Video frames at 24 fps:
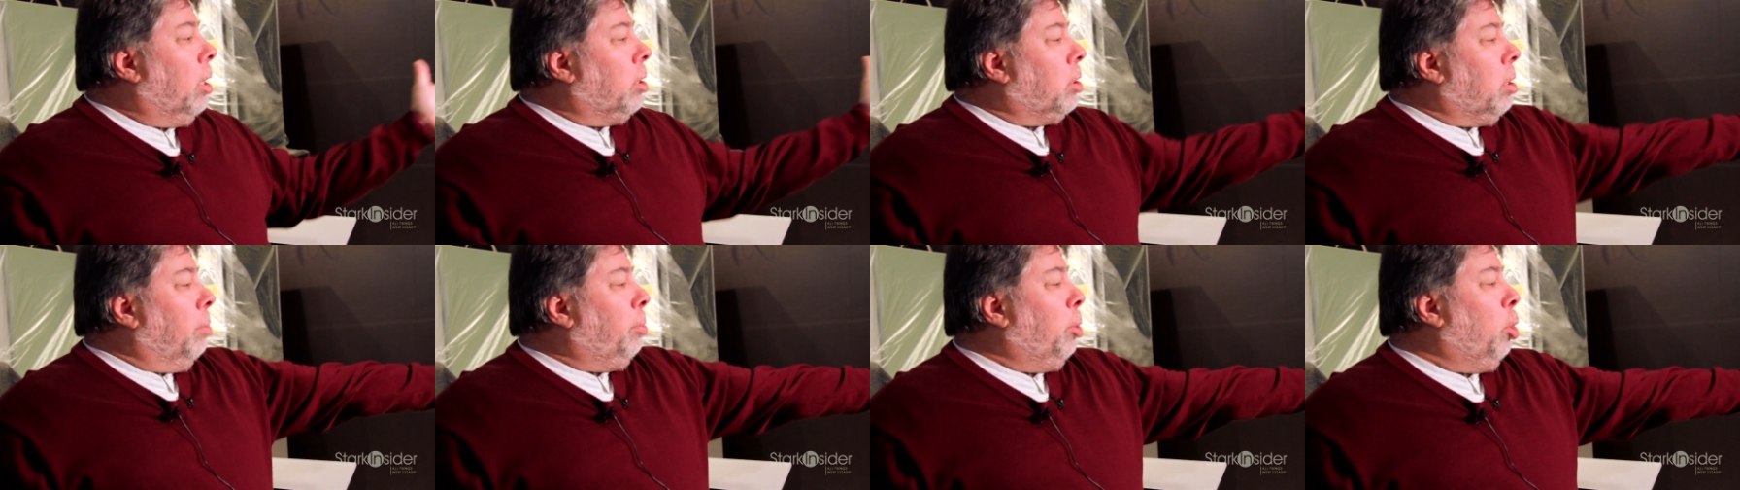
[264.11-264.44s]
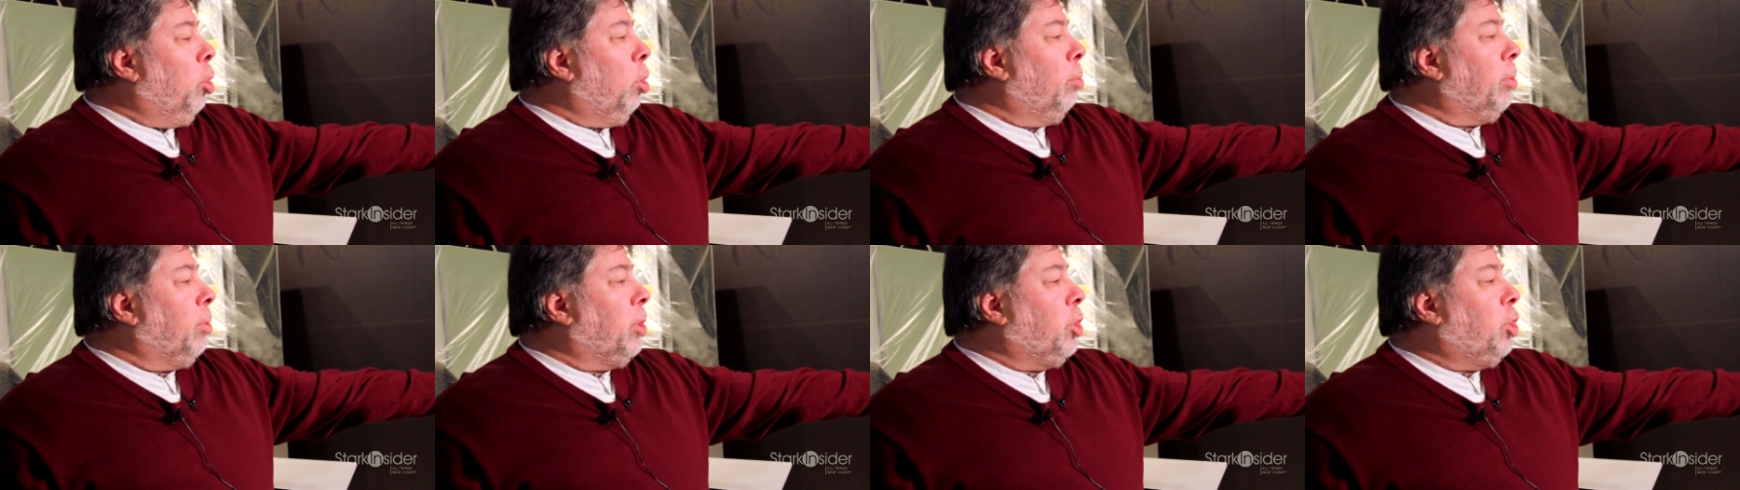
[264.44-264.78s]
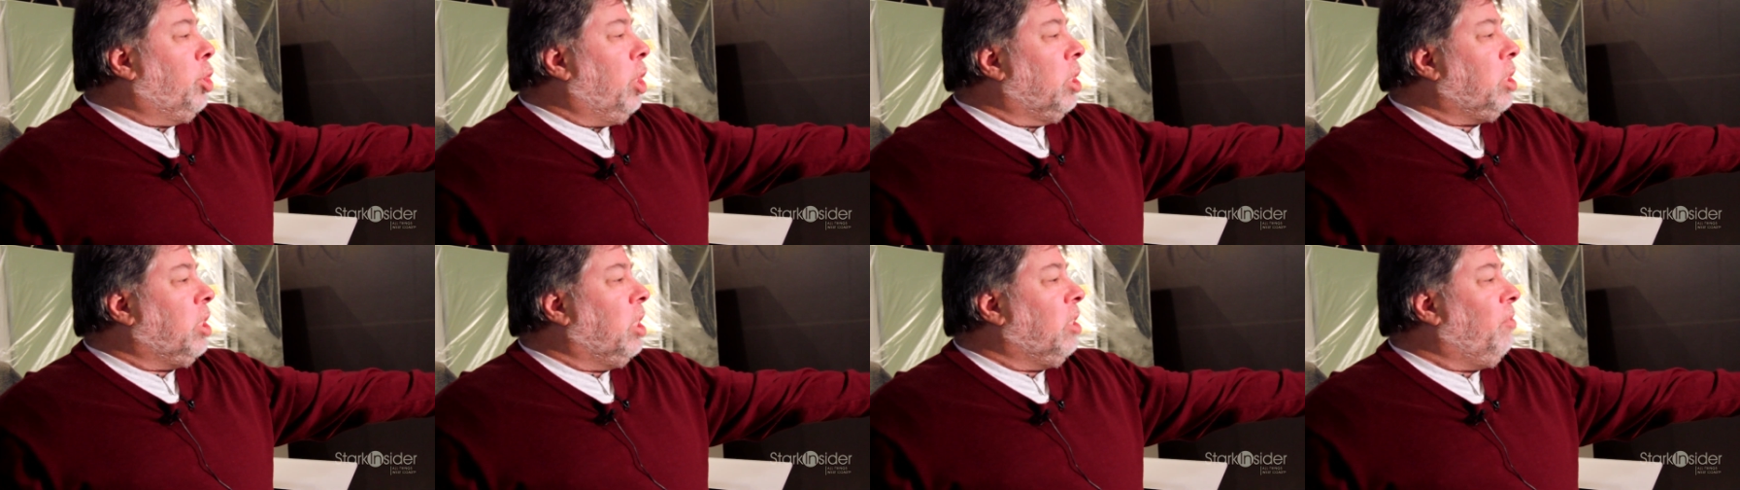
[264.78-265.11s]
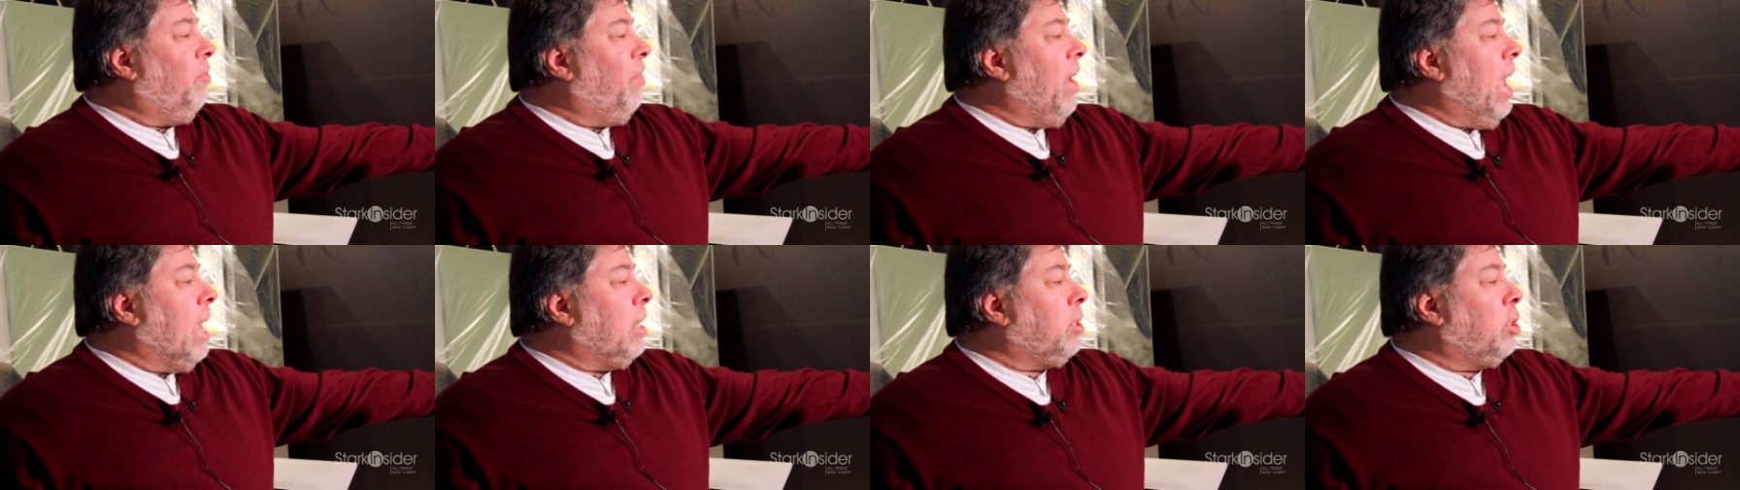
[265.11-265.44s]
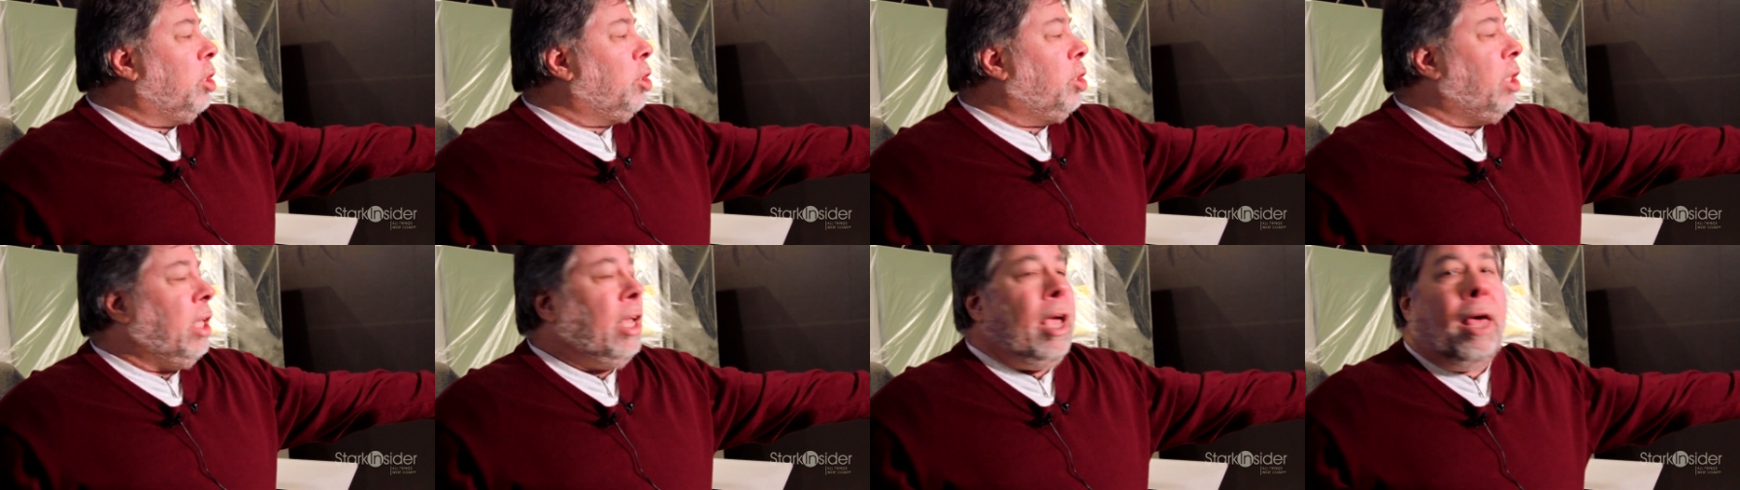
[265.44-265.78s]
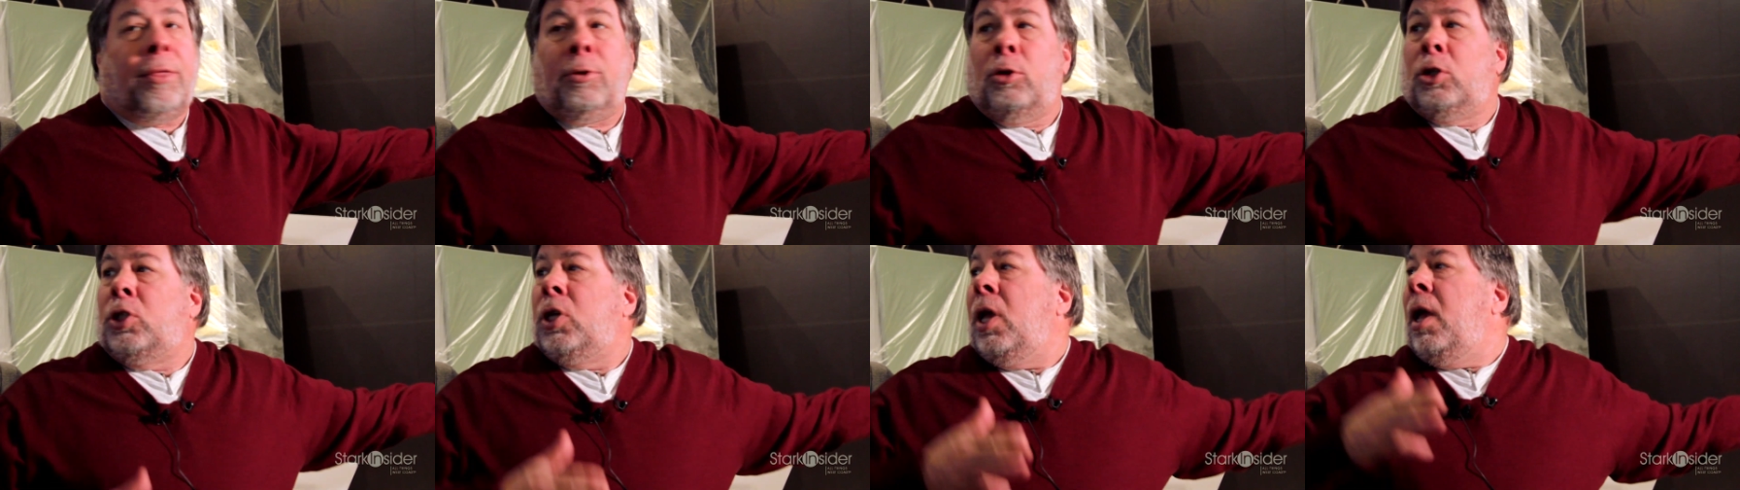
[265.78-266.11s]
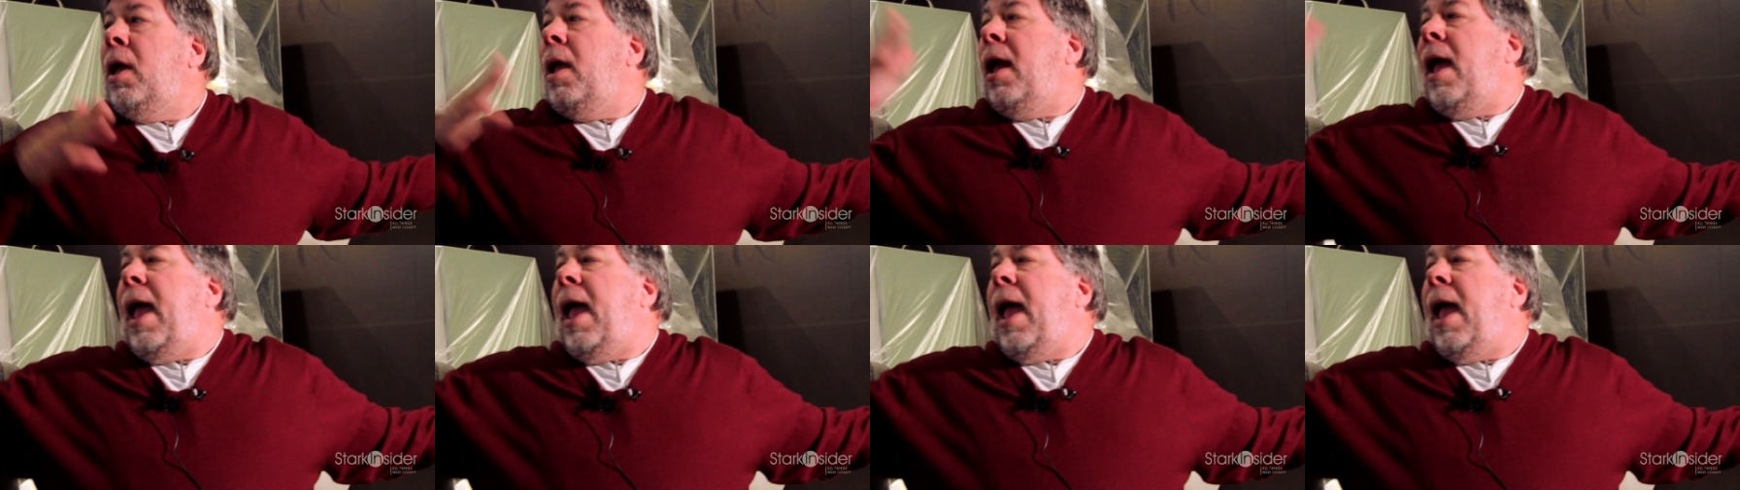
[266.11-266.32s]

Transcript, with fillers: This computer was just as fast as the others,